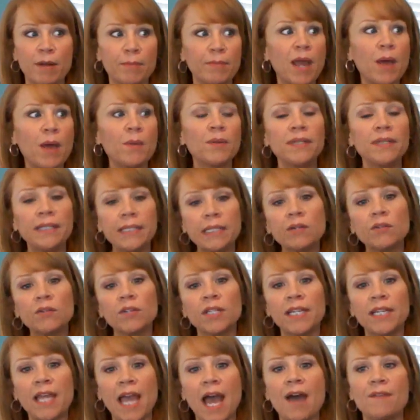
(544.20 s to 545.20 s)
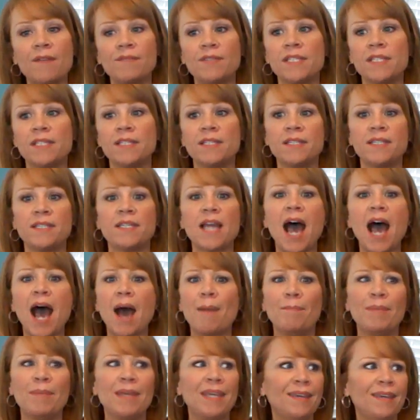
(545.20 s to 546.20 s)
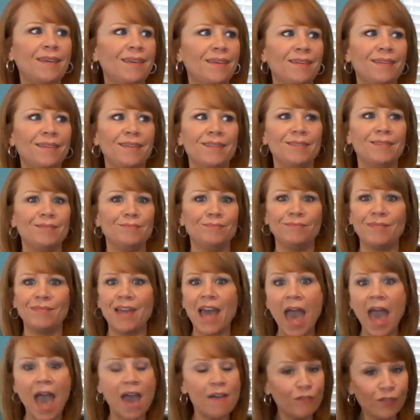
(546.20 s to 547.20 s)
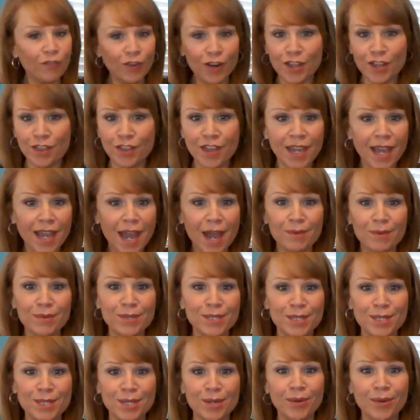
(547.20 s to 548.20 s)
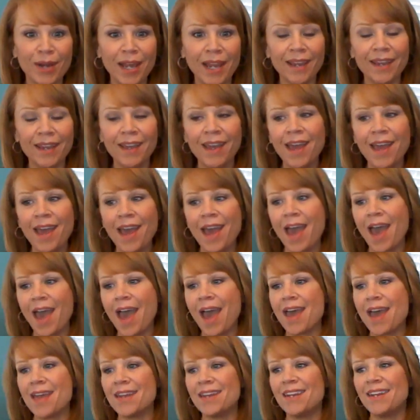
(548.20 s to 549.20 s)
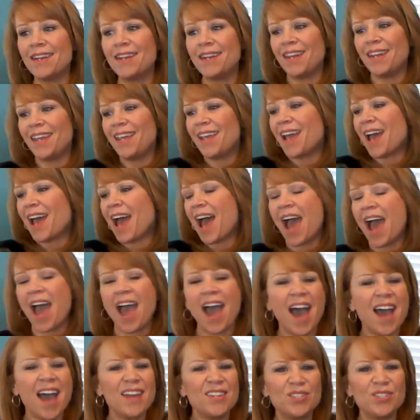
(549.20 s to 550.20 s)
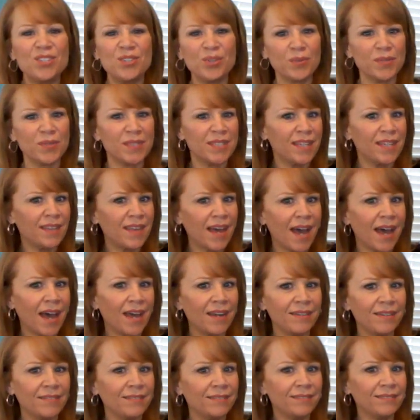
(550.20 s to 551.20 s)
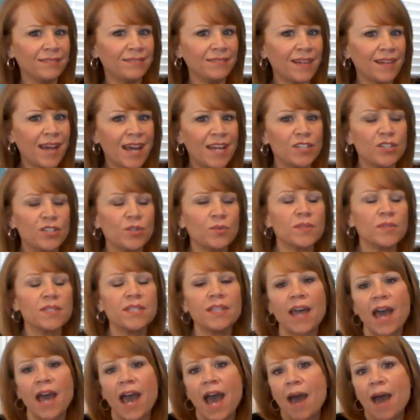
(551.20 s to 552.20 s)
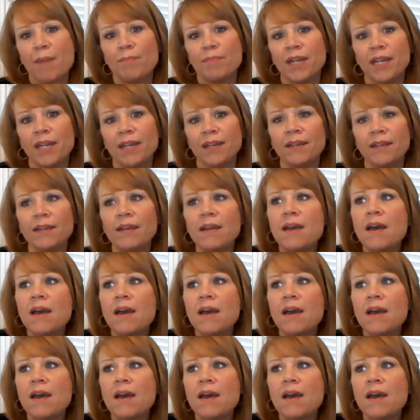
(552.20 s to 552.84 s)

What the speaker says: I mean, I would literally have to stop everything I was doing. And I just don't see that. I just don't see that happening.